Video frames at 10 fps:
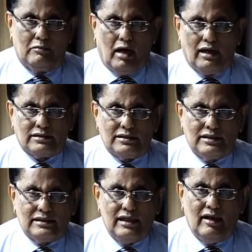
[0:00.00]
the
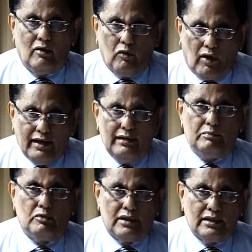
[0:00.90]
masses while
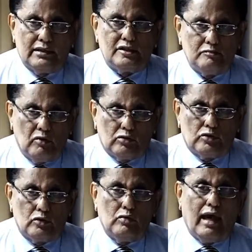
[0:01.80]
putting this book
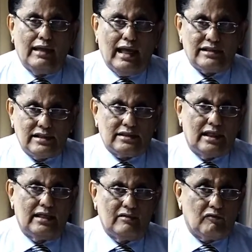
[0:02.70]
through and
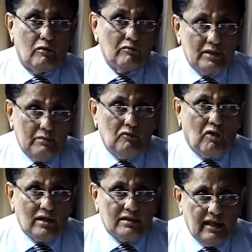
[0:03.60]
ascertained from them
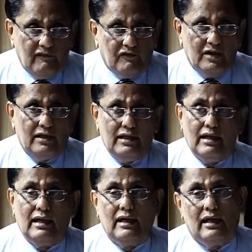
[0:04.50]
what they feel
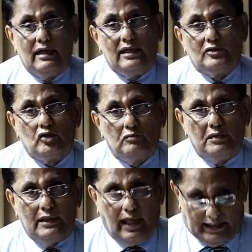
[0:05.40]
it should
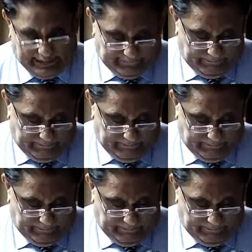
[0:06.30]
be like.